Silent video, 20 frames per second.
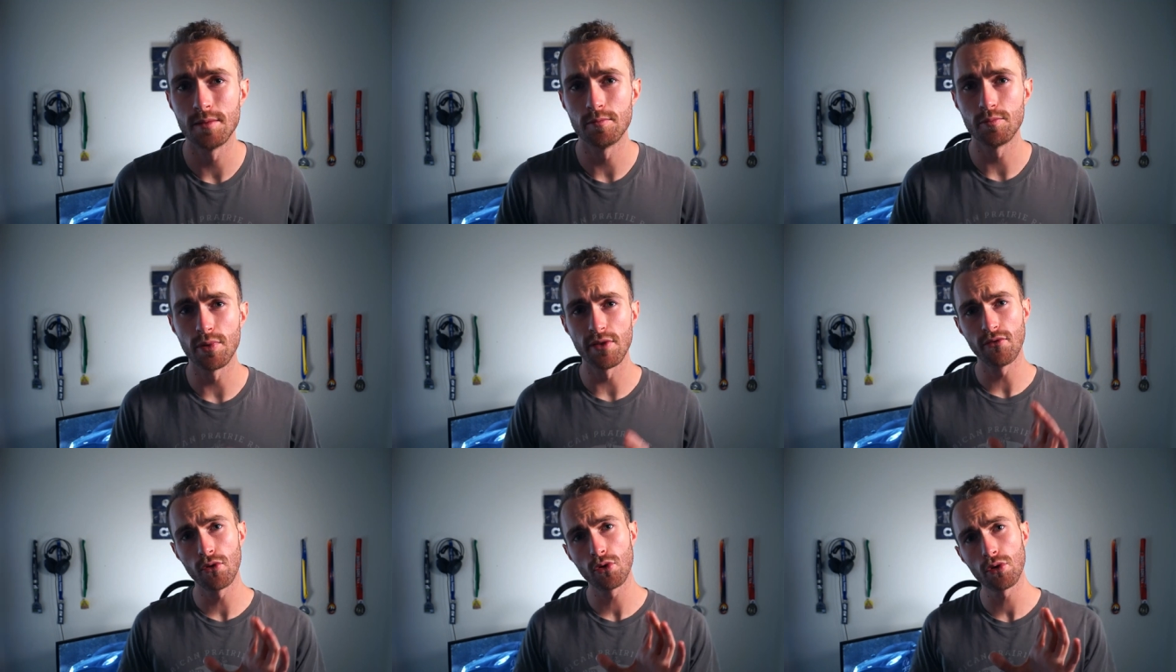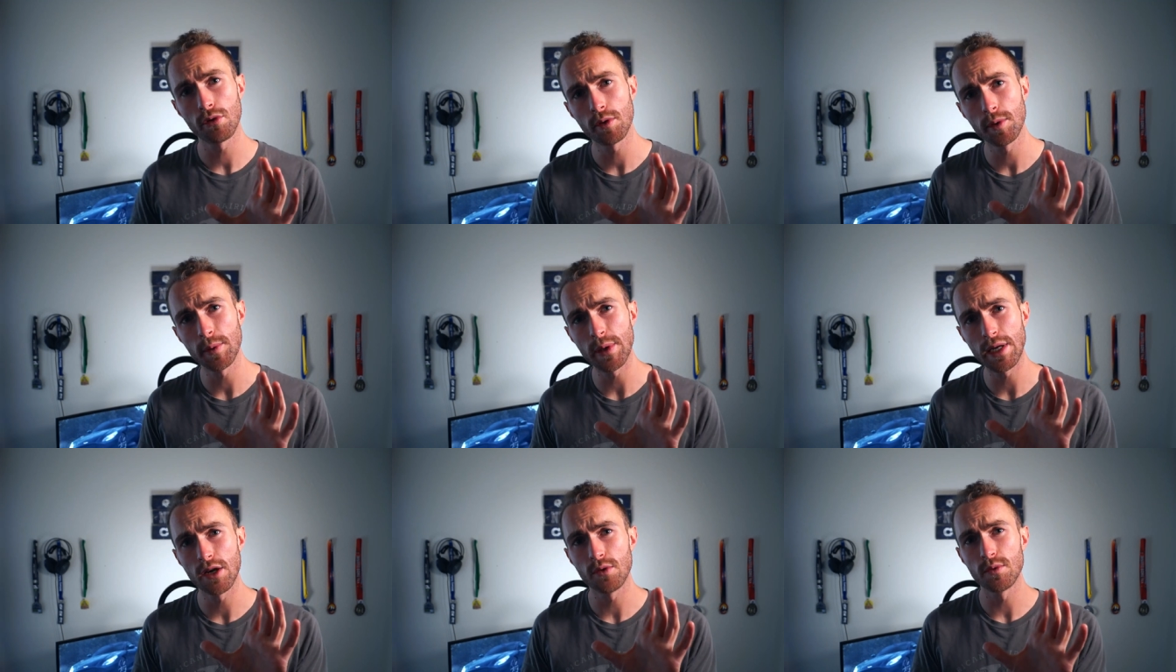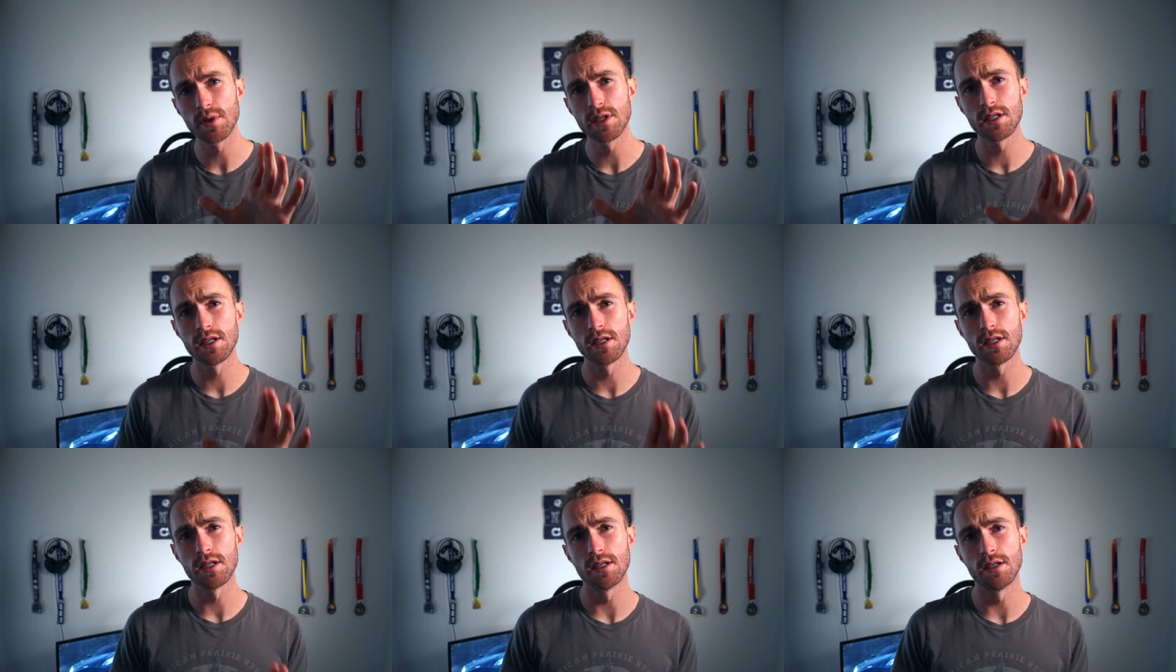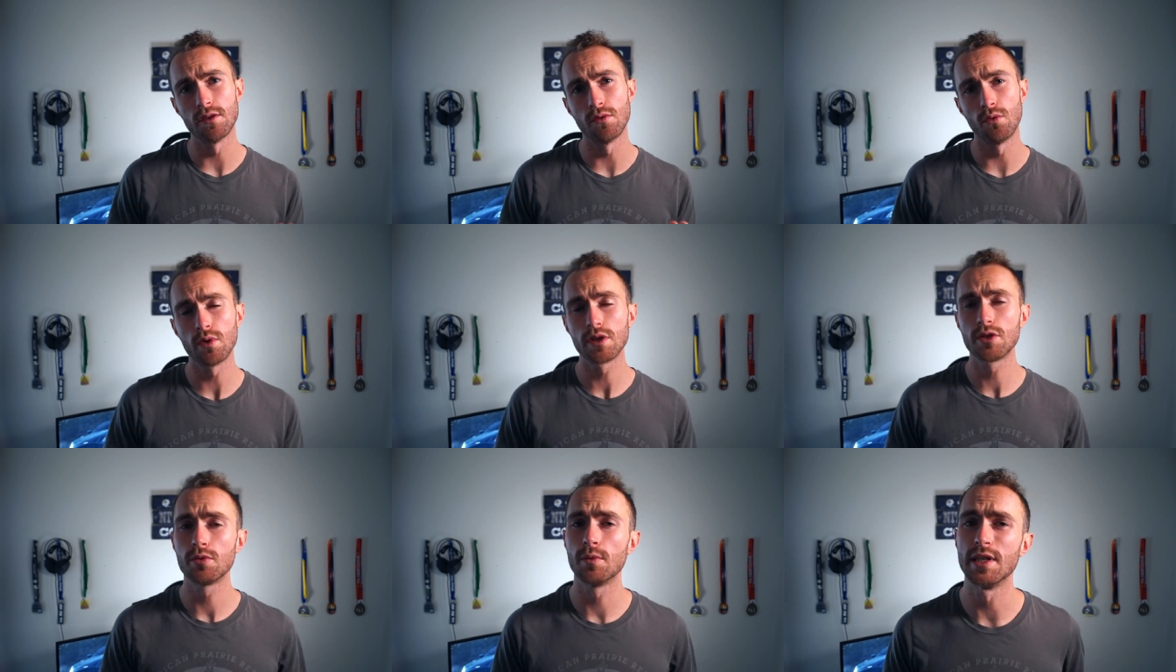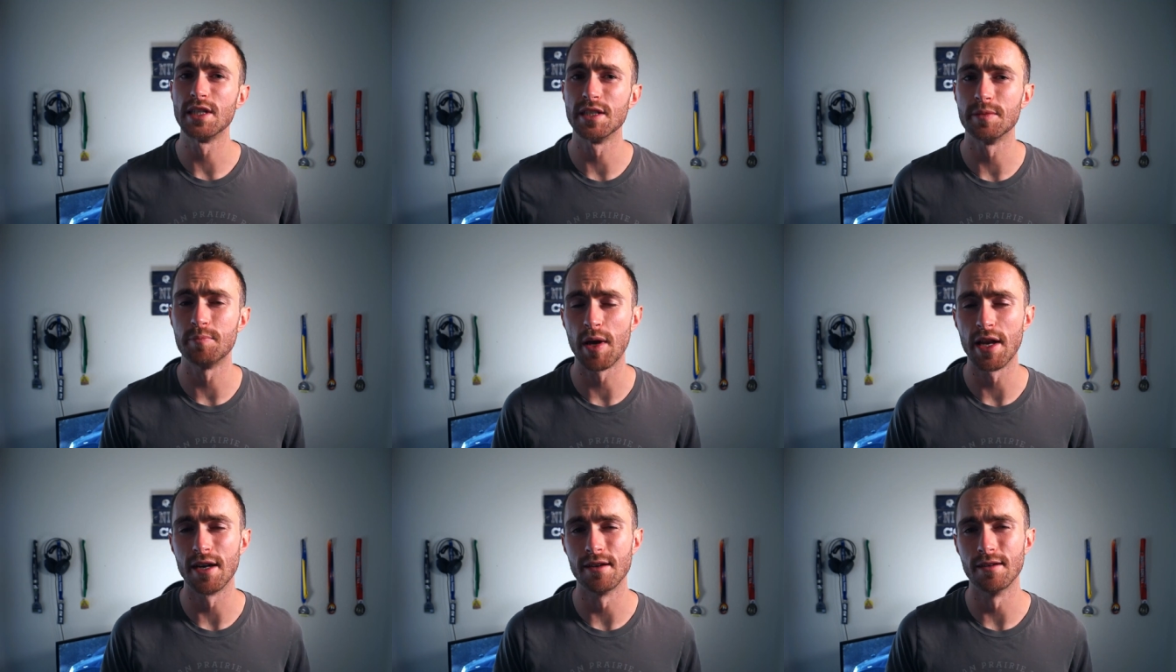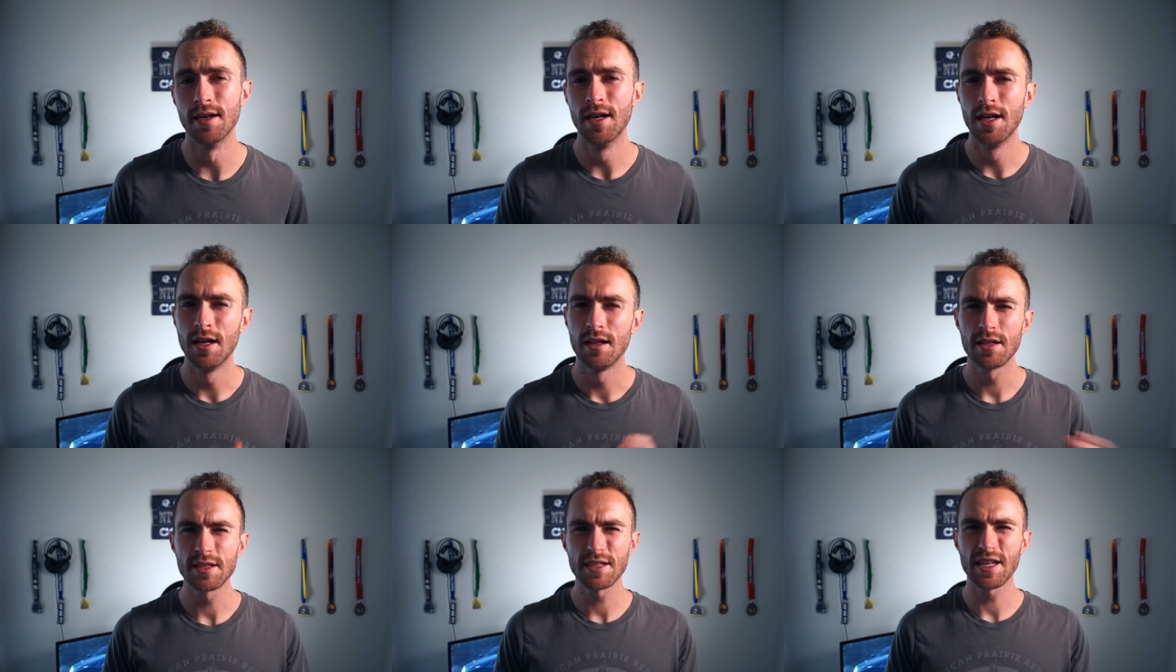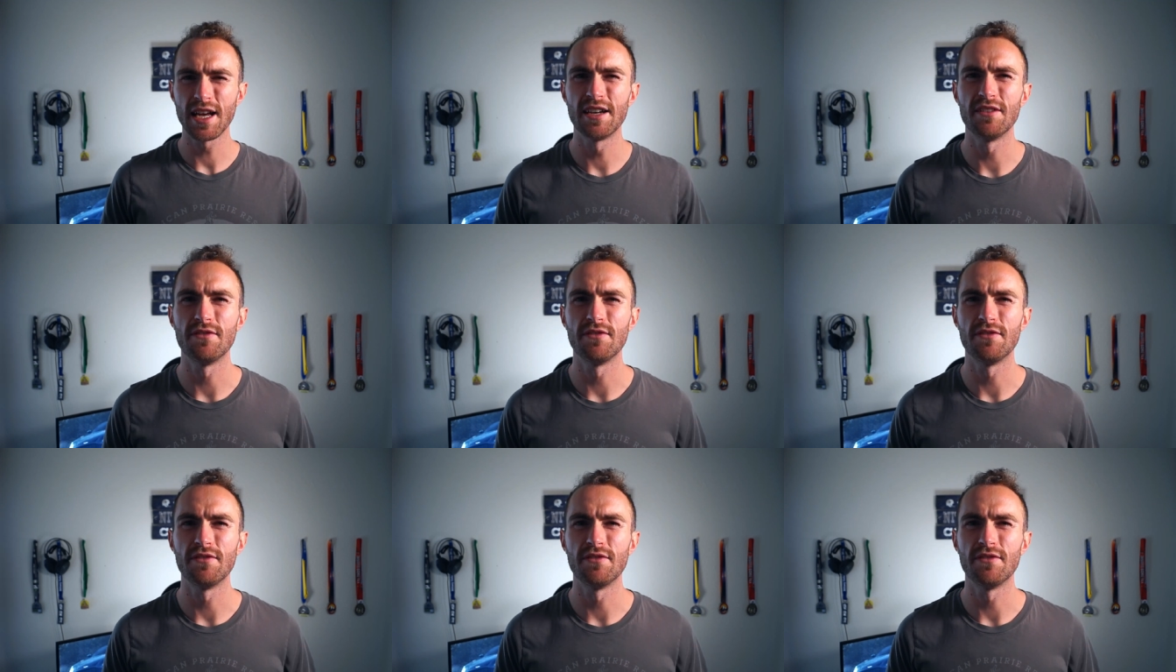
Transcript: Before we go into which one is better, let's kind